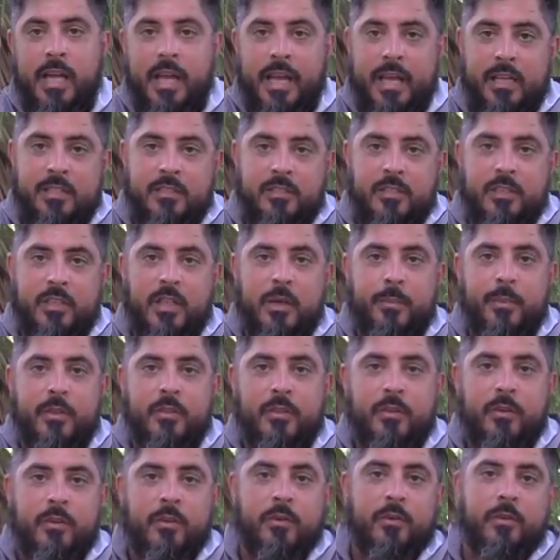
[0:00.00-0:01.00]
as they're
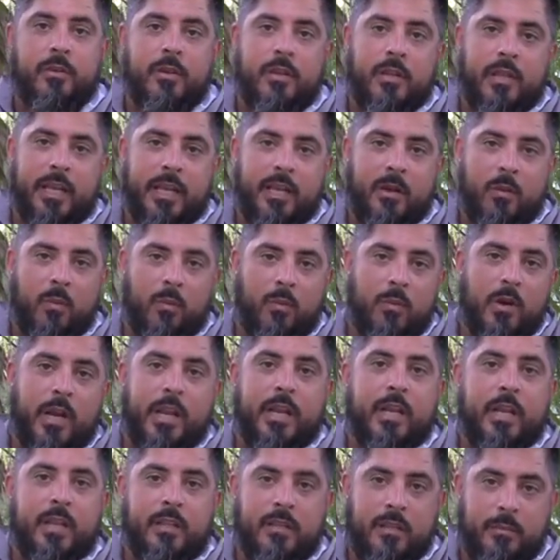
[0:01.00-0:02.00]
coming through, they're like
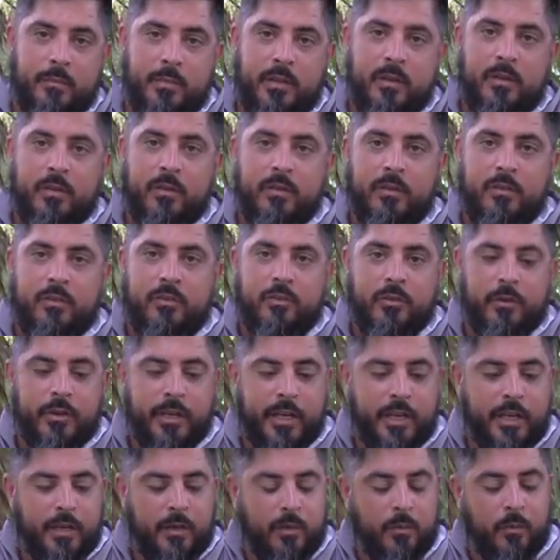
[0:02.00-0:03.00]
right in the middle of the
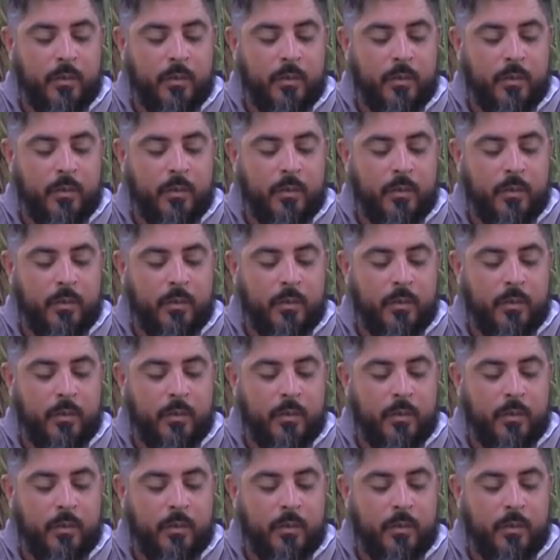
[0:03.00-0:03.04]
screen,